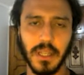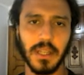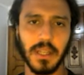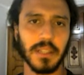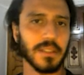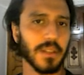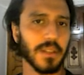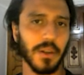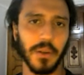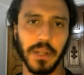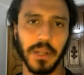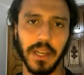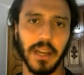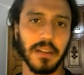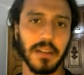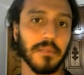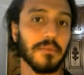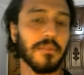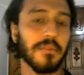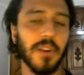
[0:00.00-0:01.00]
So
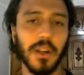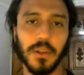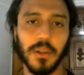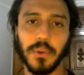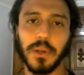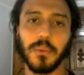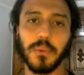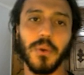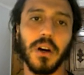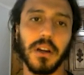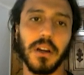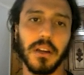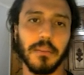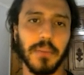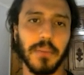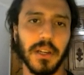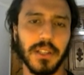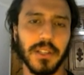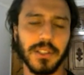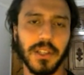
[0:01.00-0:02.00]
again, following Wang
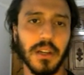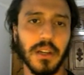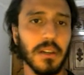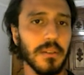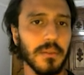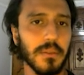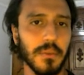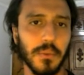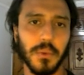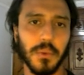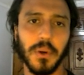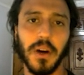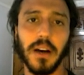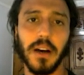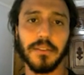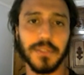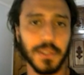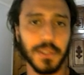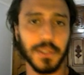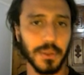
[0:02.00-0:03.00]
and Baillargeon, we'll
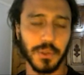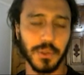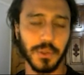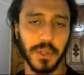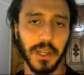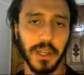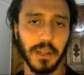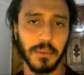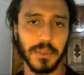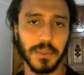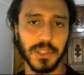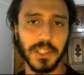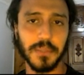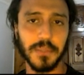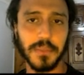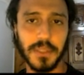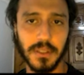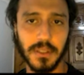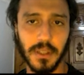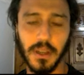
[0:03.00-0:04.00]
have 2 training
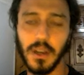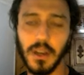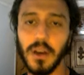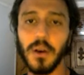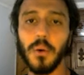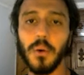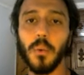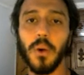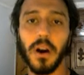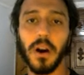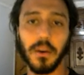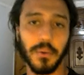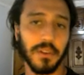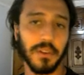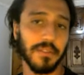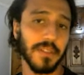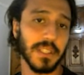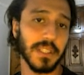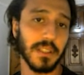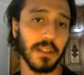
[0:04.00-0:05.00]
regimes, one with
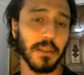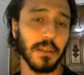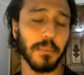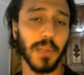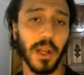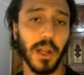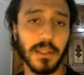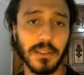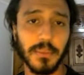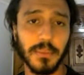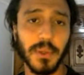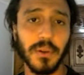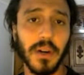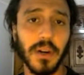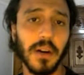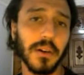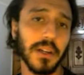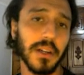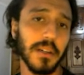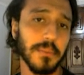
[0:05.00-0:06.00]
physically plausible
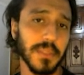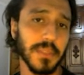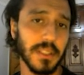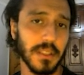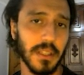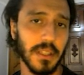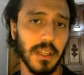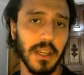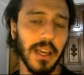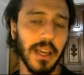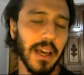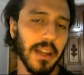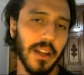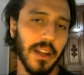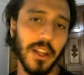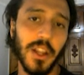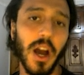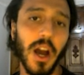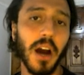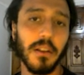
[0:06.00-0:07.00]
outcomes, and a
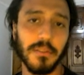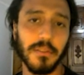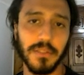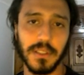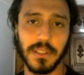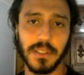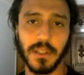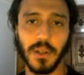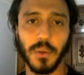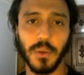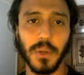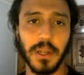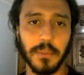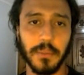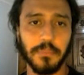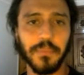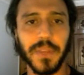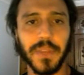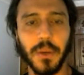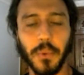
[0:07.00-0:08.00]
non-physical one,
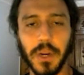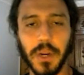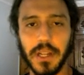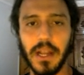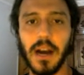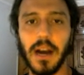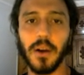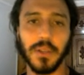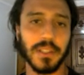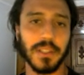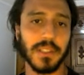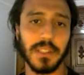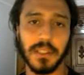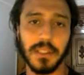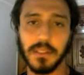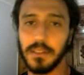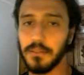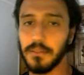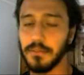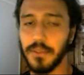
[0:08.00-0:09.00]
where now the
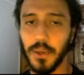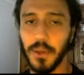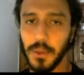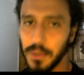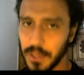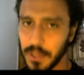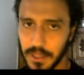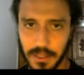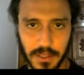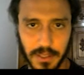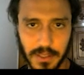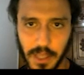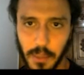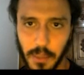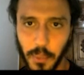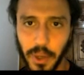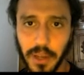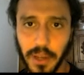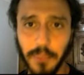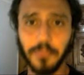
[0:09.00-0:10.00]
scenes unfold in the
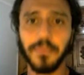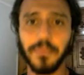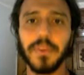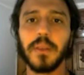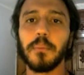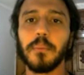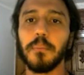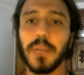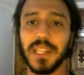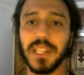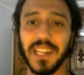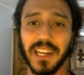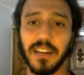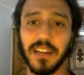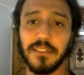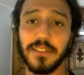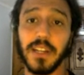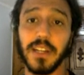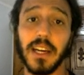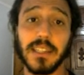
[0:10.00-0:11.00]
same way, but the
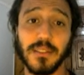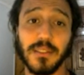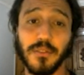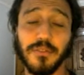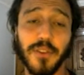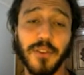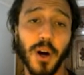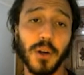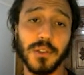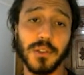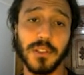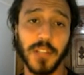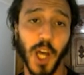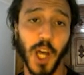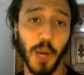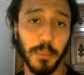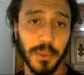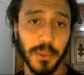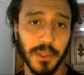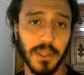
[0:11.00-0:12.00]
cover has a false
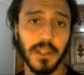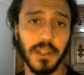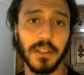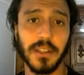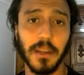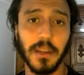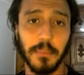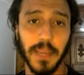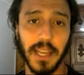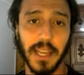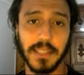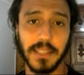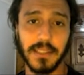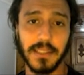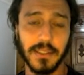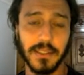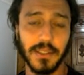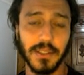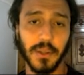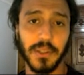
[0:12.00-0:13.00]
top that makes
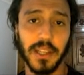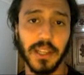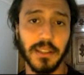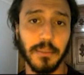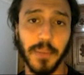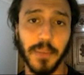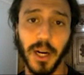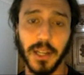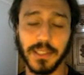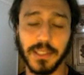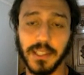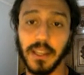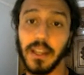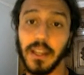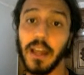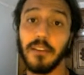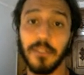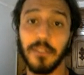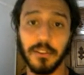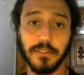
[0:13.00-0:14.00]
it so that the box can
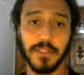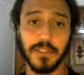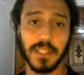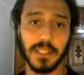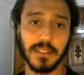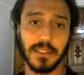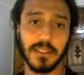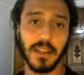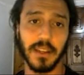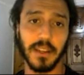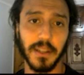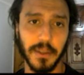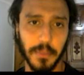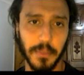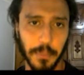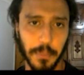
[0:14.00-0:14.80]
never fit inside it.